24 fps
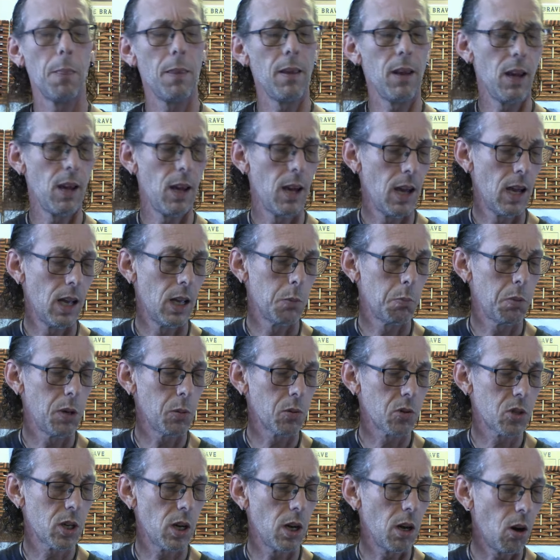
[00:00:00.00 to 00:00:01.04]
And
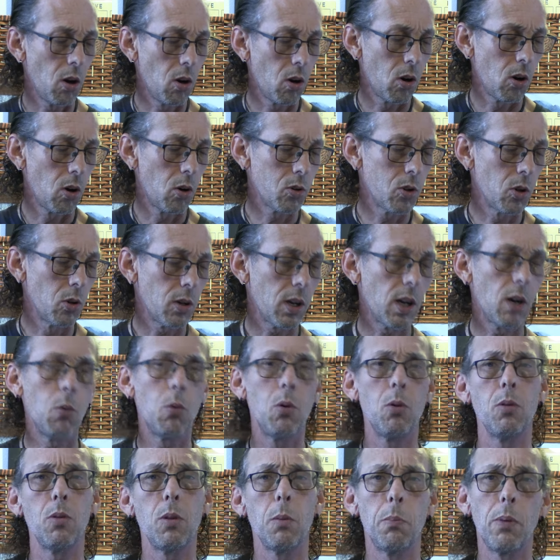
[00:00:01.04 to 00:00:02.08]
people say, oh, don't get
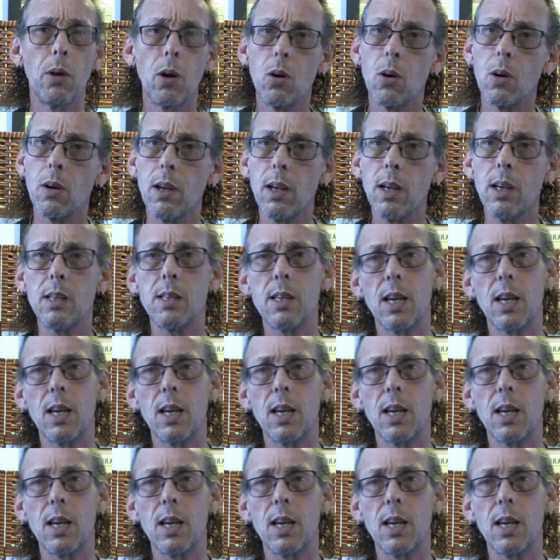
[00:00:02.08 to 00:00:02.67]
one with a bohi,